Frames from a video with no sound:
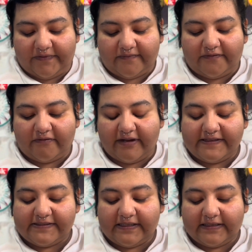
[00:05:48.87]

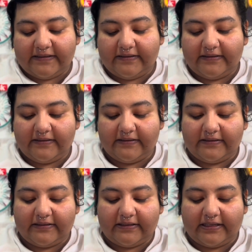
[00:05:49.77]
forensic
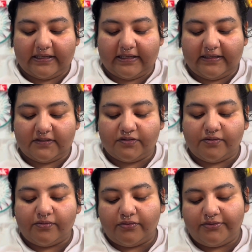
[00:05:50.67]

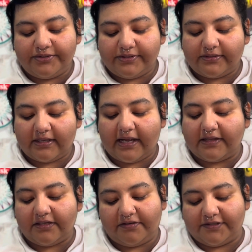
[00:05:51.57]
tools
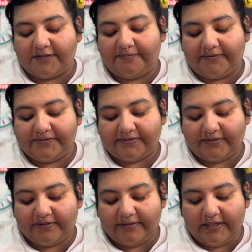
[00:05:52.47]
at their
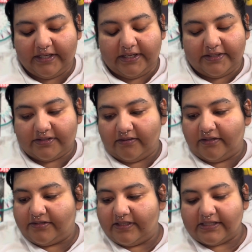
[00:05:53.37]
disposal. So
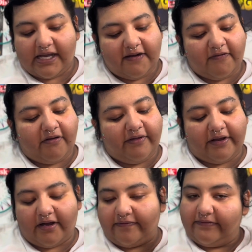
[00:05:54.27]
they're just kind of going
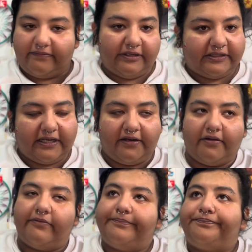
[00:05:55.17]
off of what they
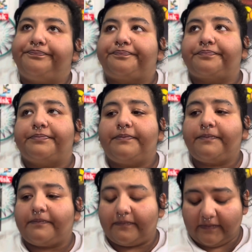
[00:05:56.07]
know.
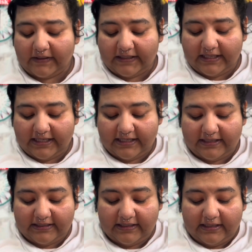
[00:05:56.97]

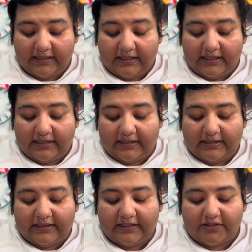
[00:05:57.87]
And
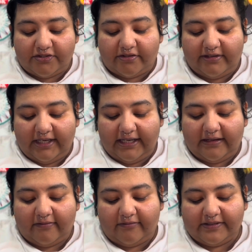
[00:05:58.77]
the
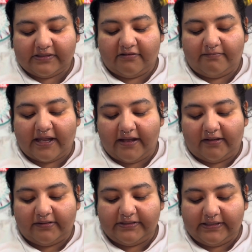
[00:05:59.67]
jury was
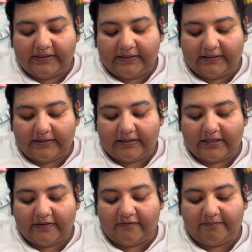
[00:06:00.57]
compiled
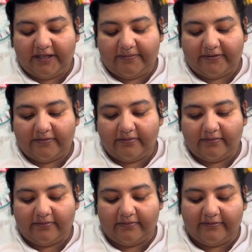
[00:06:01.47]
of people
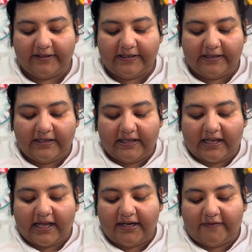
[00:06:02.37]
who
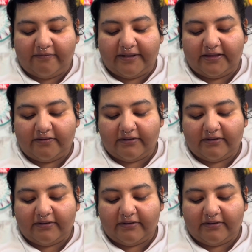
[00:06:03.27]
had never been through a